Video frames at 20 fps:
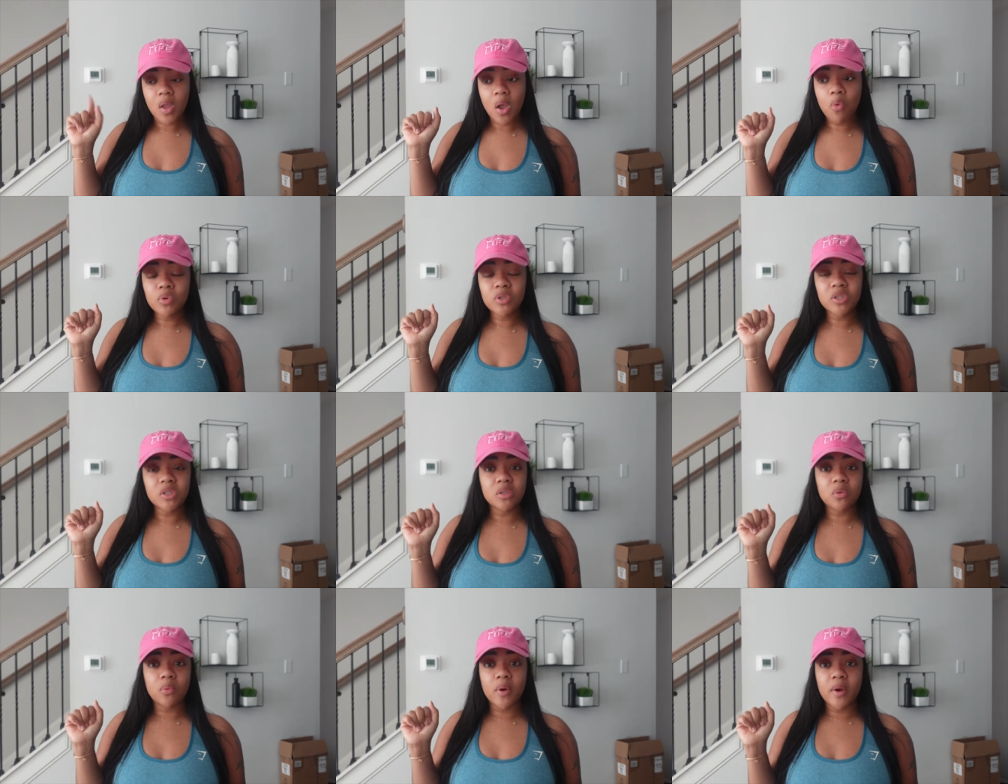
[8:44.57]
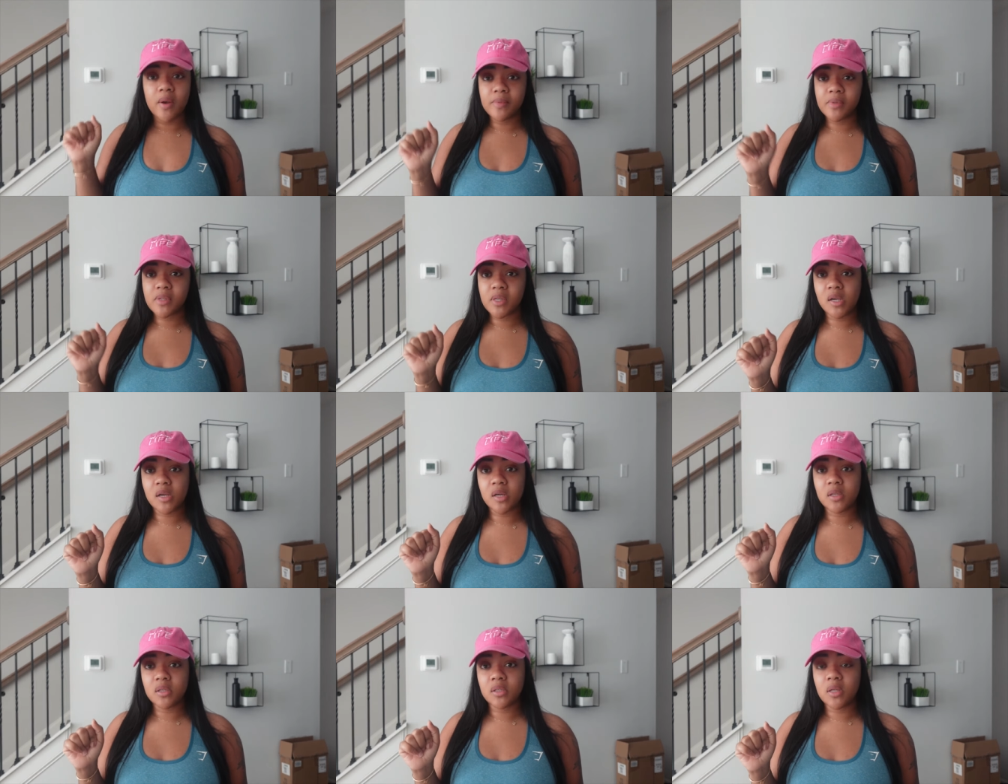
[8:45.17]
which is the one
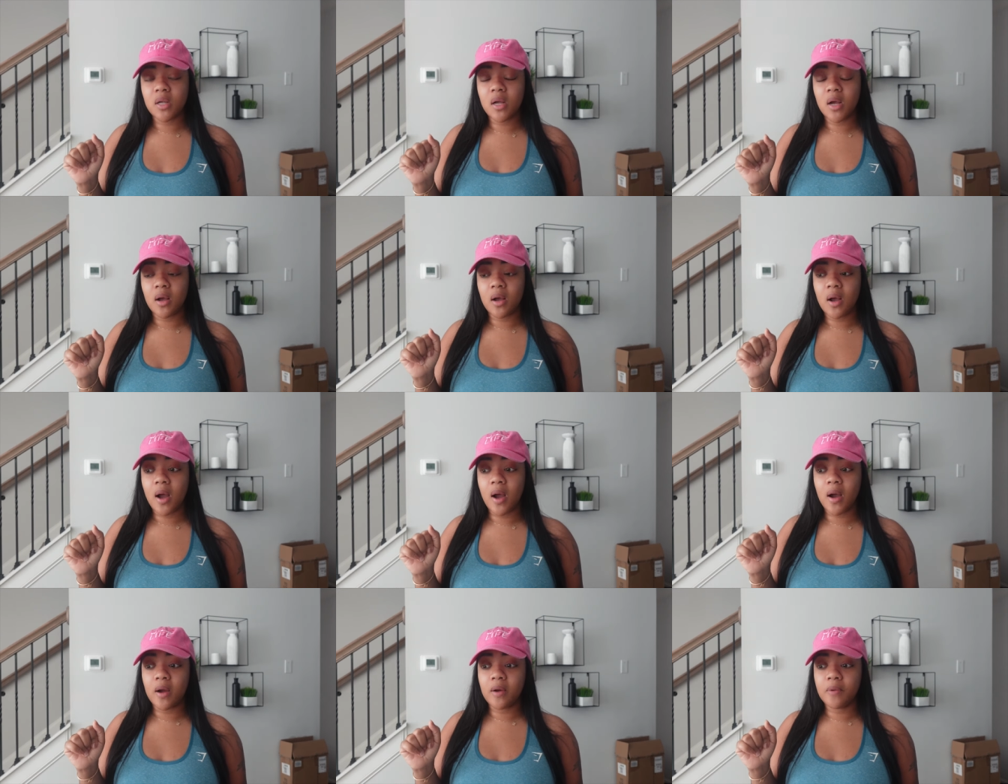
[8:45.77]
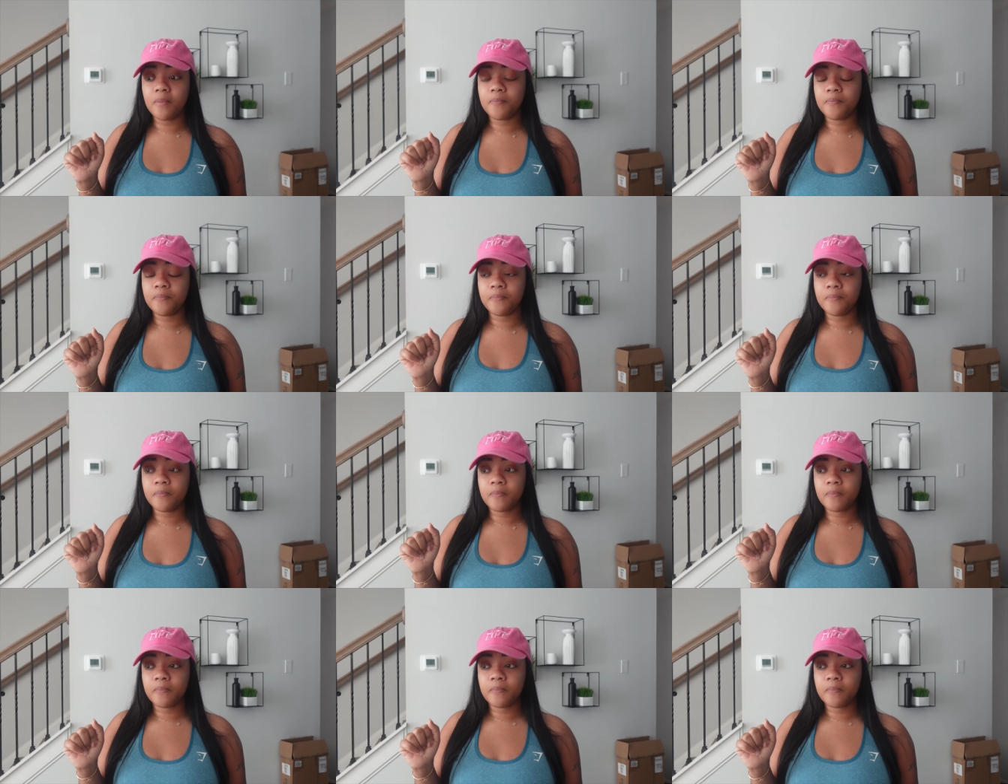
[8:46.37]
upstairs. Huh?